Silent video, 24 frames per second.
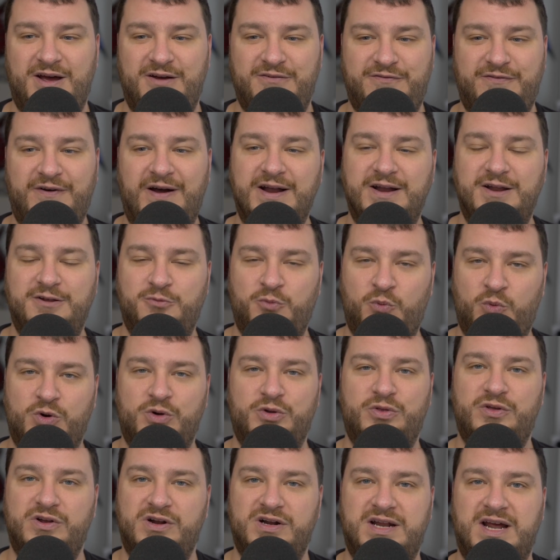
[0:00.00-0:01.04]
find it
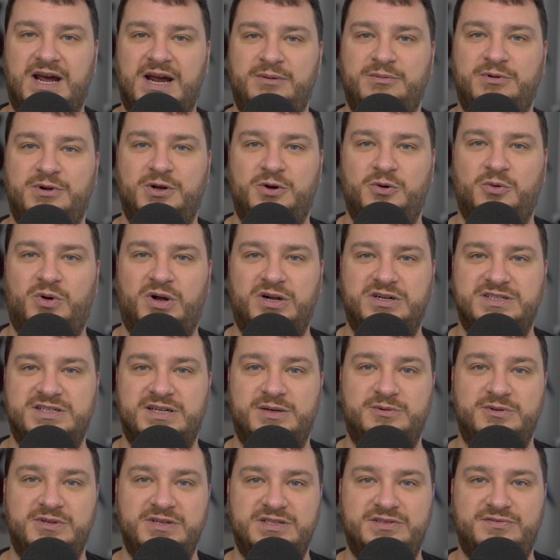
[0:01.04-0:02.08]
worth their time to go watch
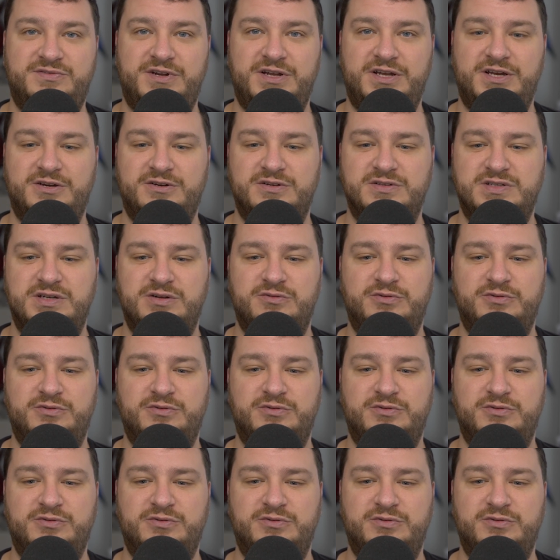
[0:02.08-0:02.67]
some of these videos